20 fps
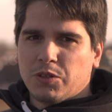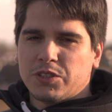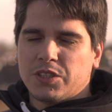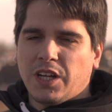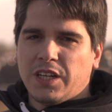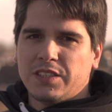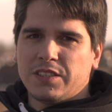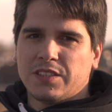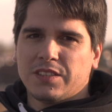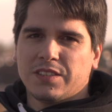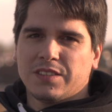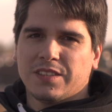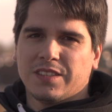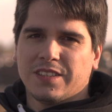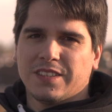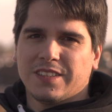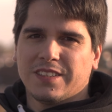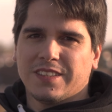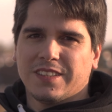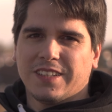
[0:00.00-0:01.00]
nice
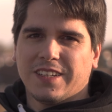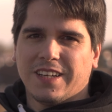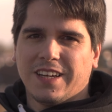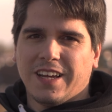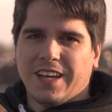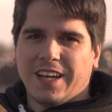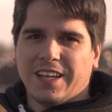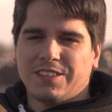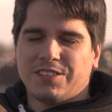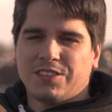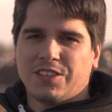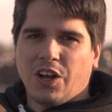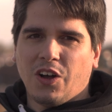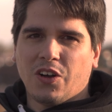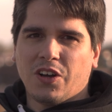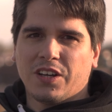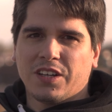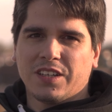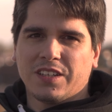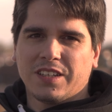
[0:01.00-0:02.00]
talk
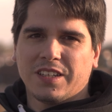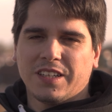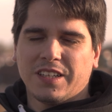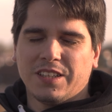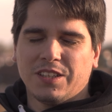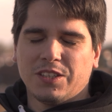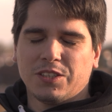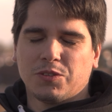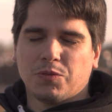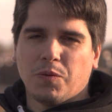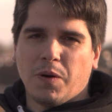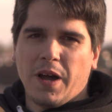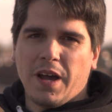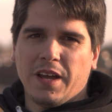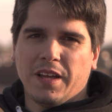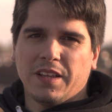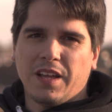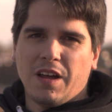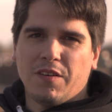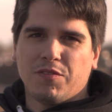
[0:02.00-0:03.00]
in this way
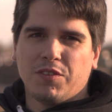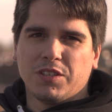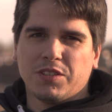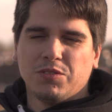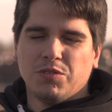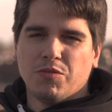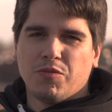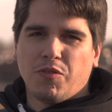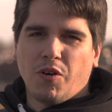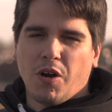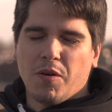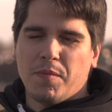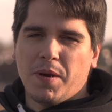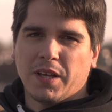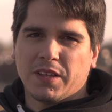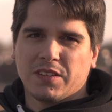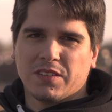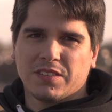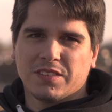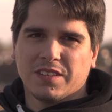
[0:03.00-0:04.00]
and have these new
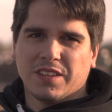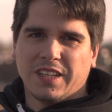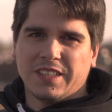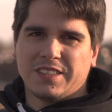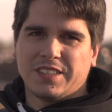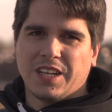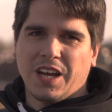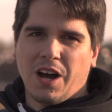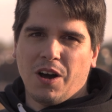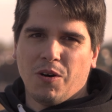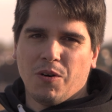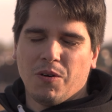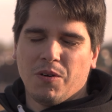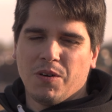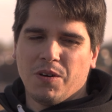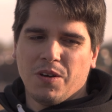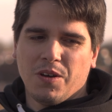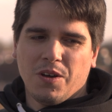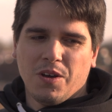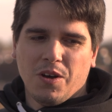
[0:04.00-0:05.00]
formats. Let's see how
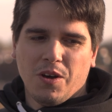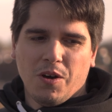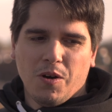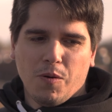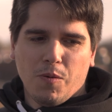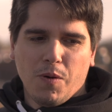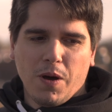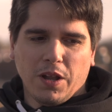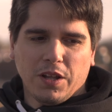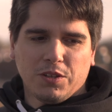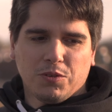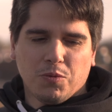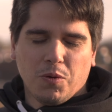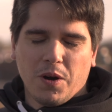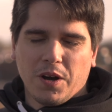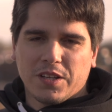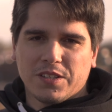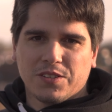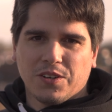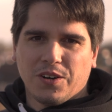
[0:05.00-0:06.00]
well it
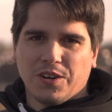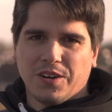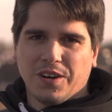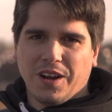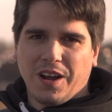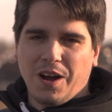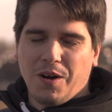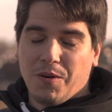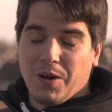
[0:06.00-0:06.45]
works or how